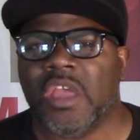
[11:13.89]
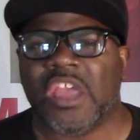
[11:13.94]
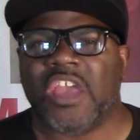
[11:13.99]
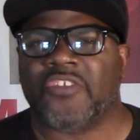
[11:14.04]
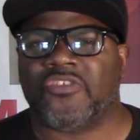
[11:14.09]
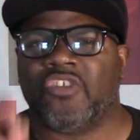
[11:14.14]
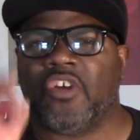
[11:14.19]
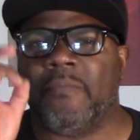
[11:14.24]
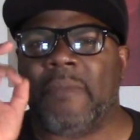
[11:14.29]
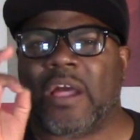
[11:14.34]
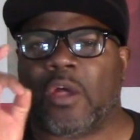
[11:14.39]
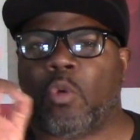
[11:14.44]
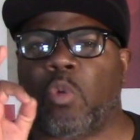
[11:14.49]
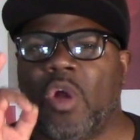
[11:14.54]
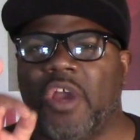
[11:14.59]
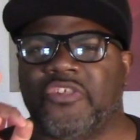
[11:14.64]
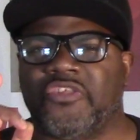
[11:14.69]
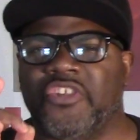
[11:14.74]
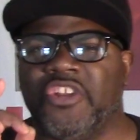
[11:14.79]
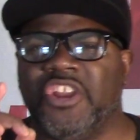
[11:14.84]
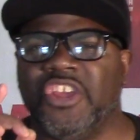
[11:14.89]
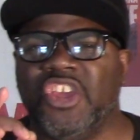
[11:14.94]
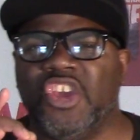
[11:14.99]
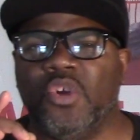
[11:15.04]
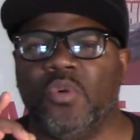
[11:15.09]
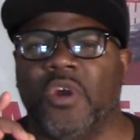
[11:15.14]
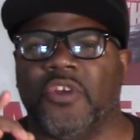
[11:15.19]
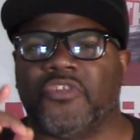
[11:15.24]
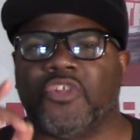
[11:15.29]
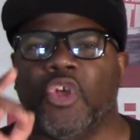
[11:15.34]
And so my question to
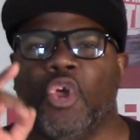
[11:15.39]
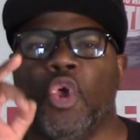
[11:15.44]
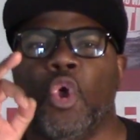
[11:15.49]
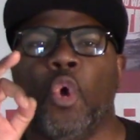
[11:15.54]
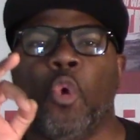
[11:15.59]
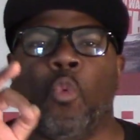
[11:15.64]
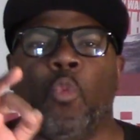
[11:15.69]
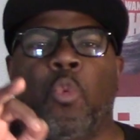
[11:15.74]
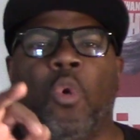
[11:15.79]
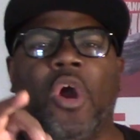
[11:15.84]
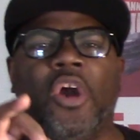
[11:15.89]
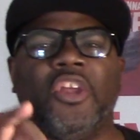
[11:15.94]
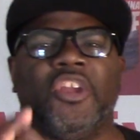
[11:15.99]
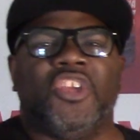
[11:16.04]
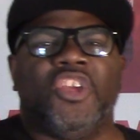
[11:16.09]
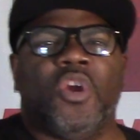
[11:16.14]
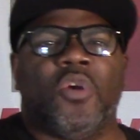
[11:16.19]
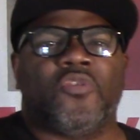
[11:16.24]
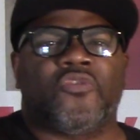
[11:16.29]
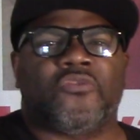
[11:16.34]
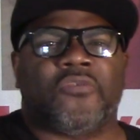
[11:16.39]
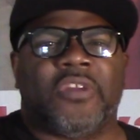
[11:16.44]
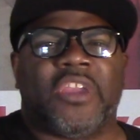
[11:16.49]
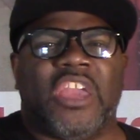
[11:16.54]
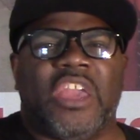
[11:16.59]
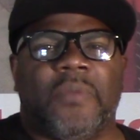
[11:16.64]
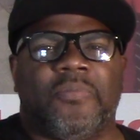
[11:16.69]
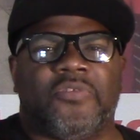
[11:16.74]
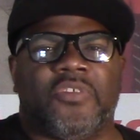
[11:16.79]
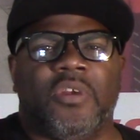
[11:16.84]
you is, what are your
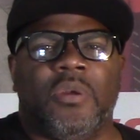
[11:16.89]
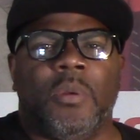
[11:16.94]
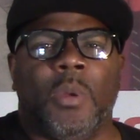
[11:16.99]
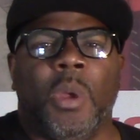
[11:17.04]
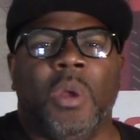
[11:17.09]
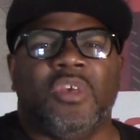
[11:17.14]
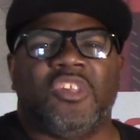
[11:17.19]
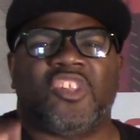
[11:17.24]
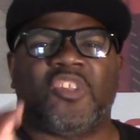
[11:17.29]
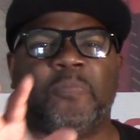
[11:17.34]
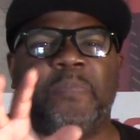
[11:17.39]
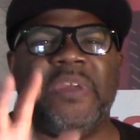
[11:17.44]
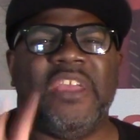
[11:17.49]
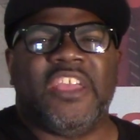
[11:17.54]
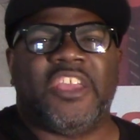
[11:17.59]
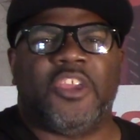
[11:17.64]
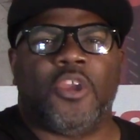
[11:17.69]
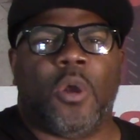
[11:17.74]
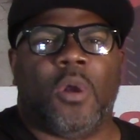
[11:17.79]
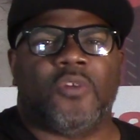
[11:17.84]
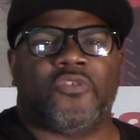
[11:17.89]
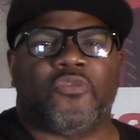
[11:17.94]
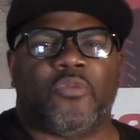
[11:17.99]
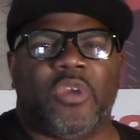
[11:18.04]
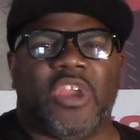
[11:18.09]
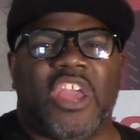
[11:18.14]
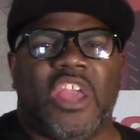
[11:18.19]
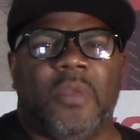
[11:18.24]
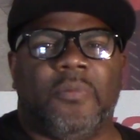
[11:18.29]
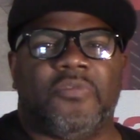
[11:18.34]
dreams? Speak your
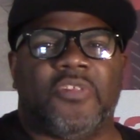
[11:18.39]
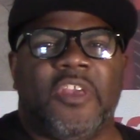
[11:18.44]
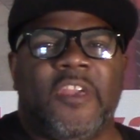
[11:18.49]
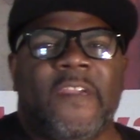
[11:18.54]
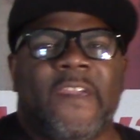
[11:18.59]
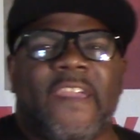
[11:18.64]
dreams.